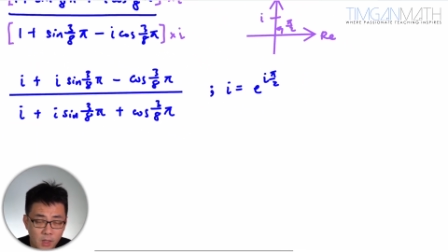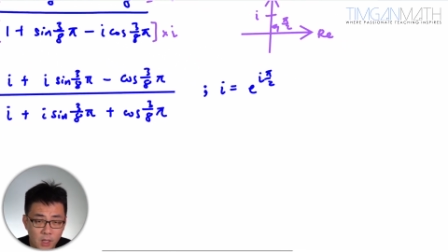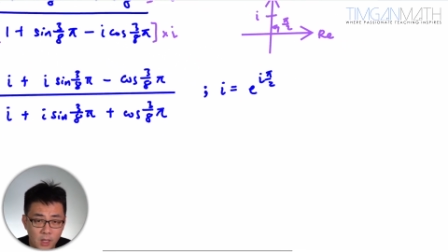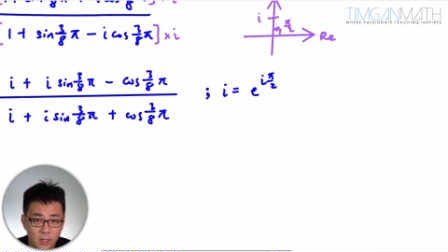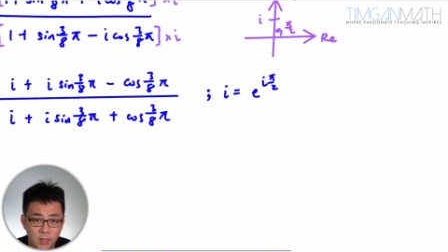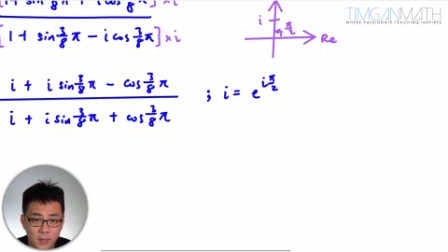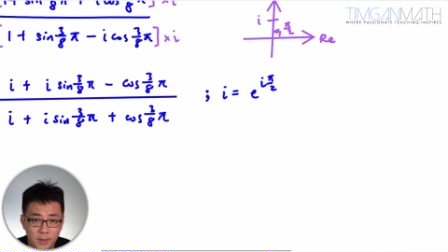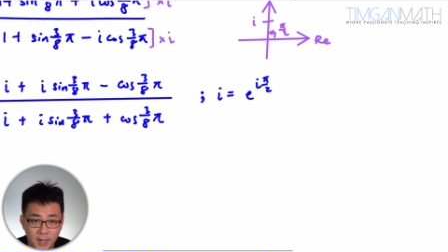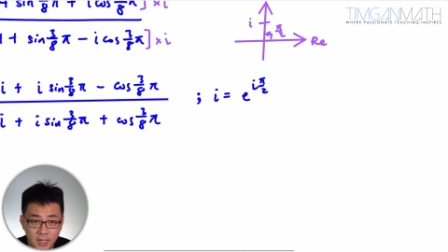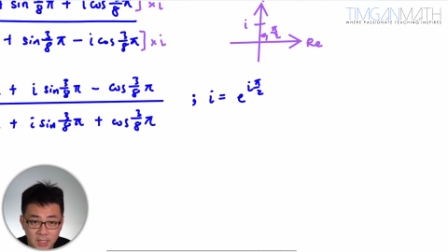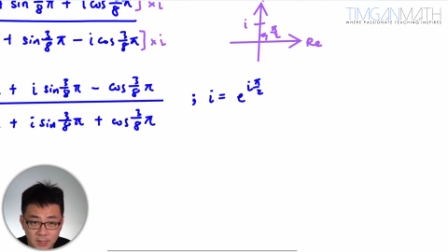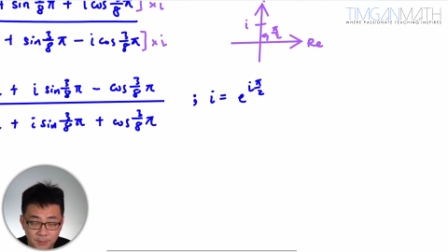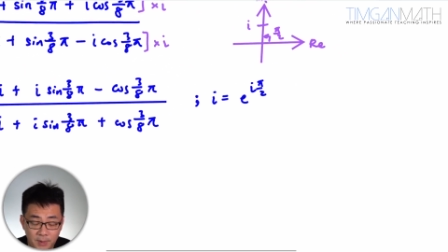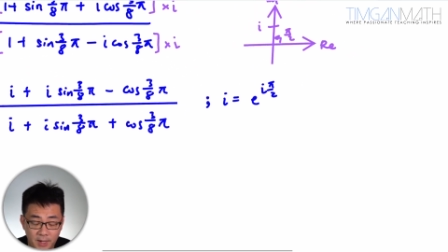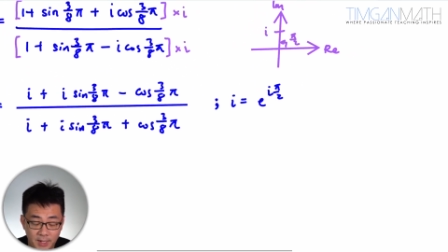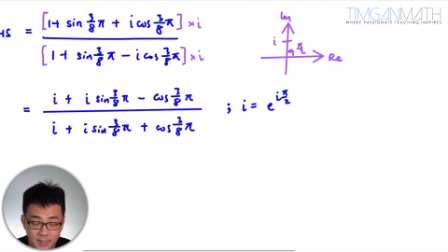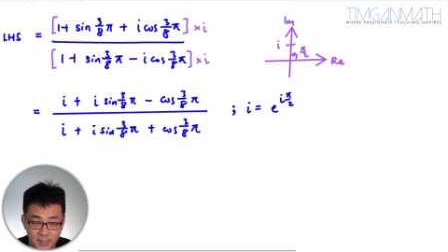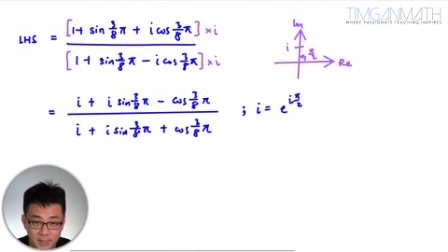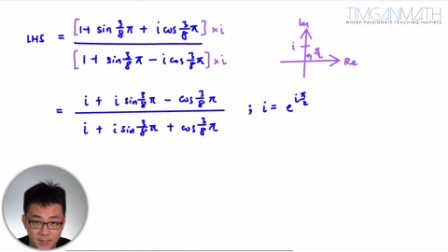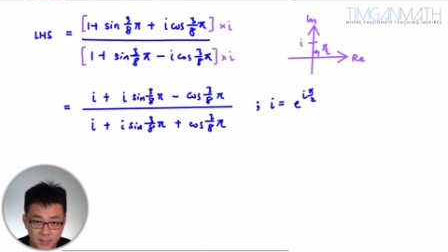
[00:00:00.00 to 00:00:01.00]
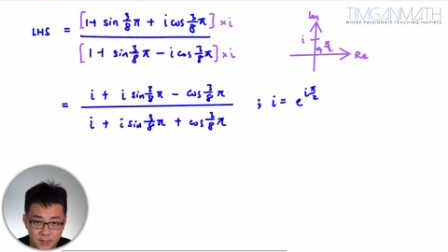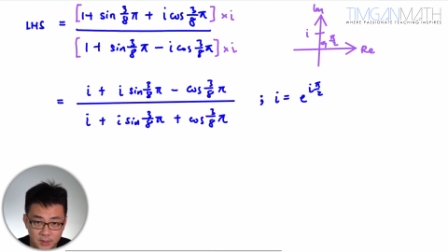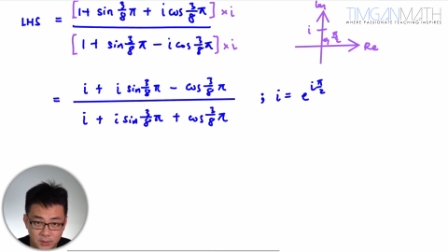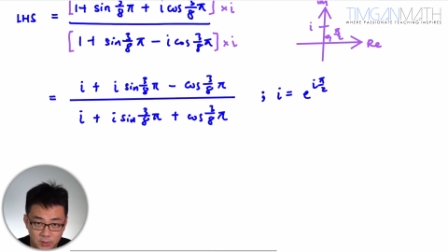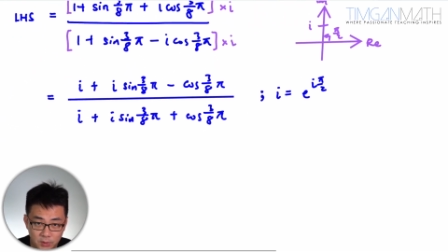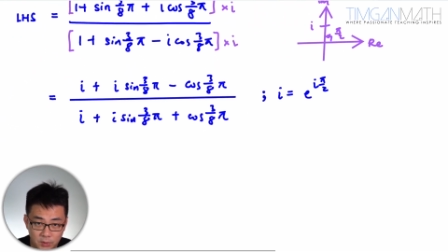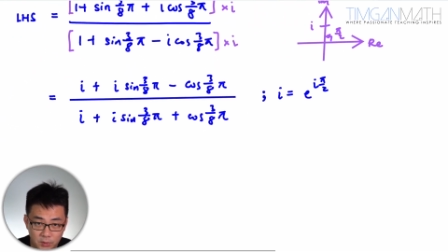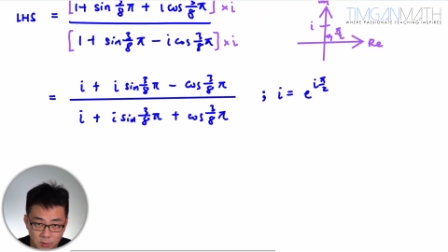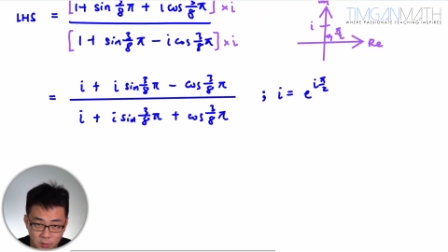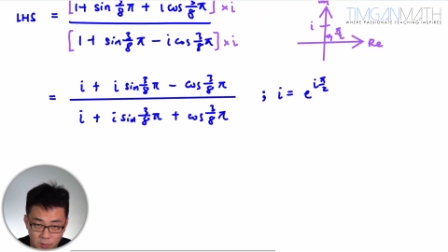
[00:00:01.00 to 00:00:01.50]
the next part is
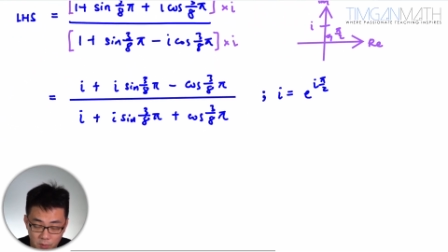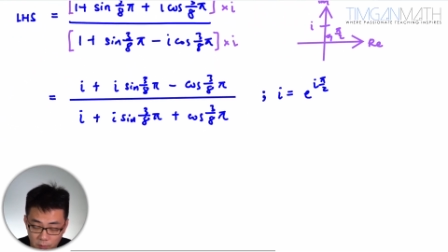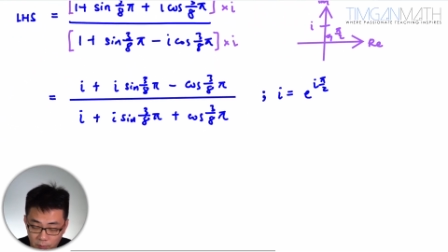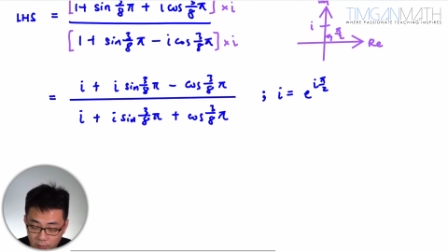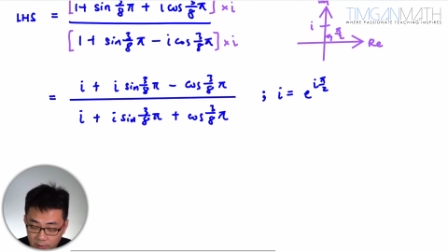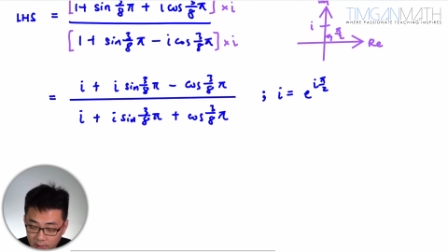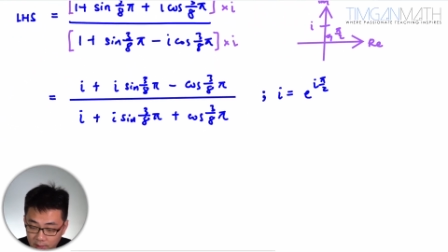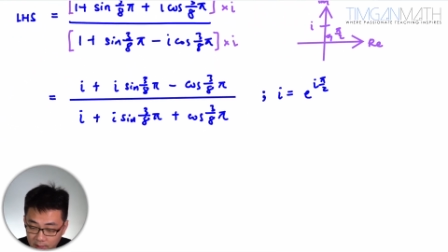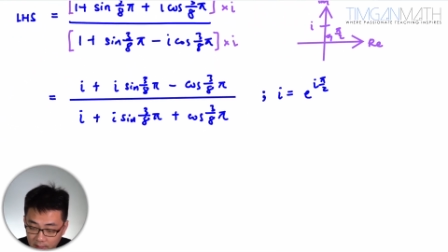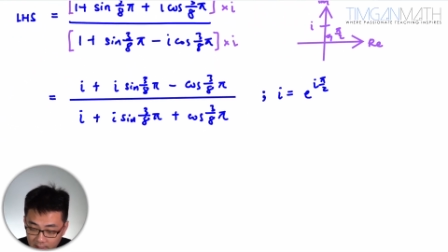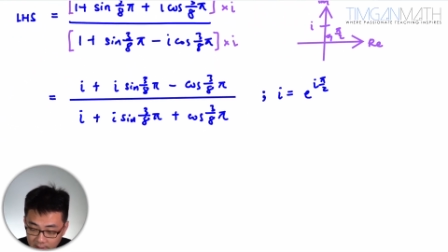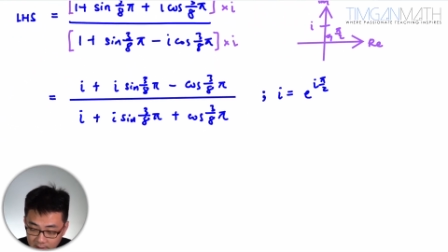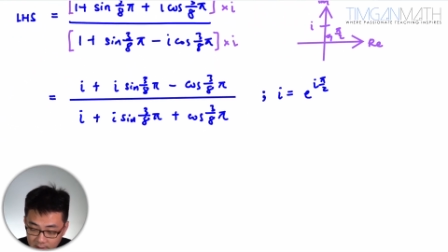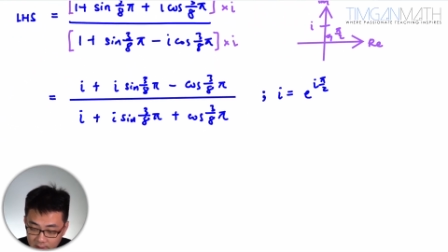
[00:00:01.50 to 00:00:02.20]
you realize